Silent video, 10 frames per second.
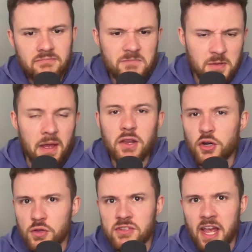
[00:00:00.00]
depending on
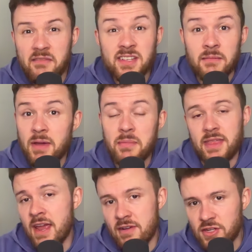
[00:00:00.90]
who stays up, maybe
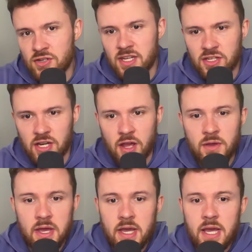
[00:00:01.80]
they're interested. You know,
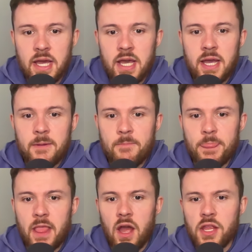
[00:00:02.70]

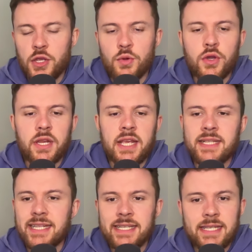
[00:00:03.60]
you could
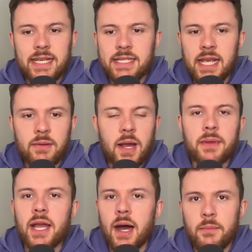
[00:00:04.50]
easily see a team
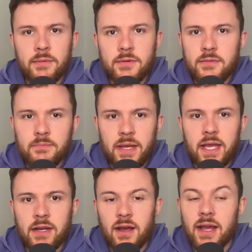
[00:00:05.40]
coming up
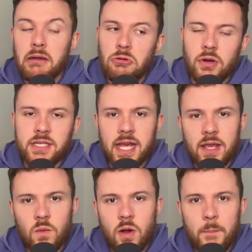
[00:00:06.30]
being like, "Oh, I tell
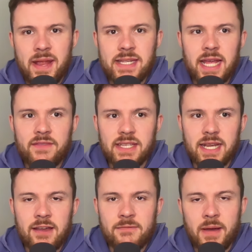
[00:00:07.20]
you what, Ben Davies at
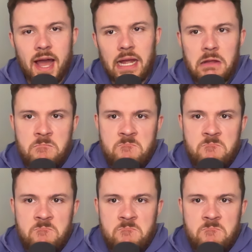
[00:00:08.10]
left back.